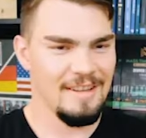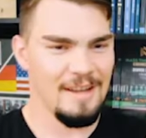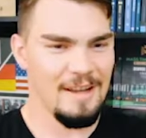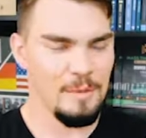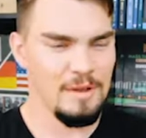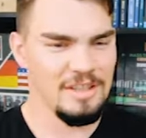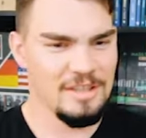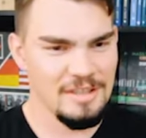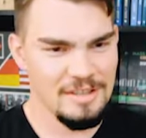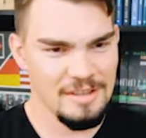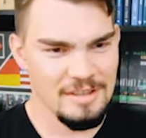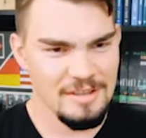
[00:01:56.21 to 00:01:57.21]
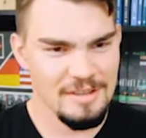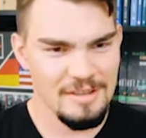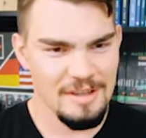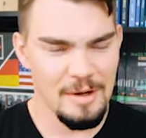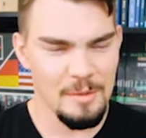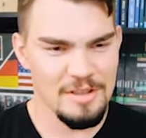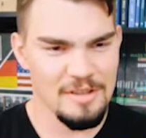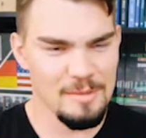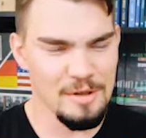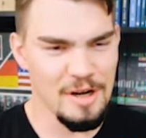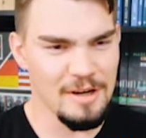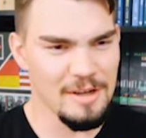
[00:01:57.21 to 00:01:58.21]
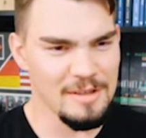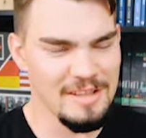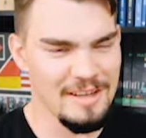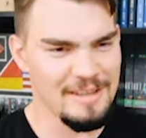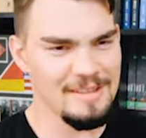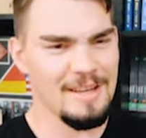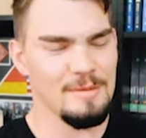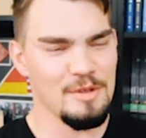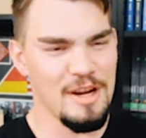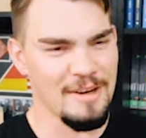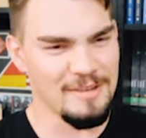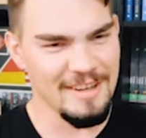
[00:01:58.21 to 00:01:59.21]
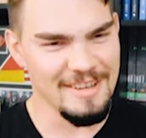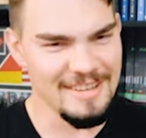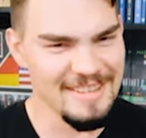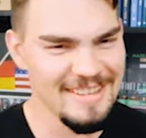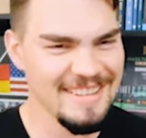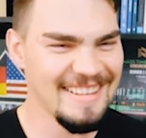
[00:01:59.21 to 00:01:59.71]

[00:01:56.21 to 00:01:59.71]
I wish the Broncos had the same track record.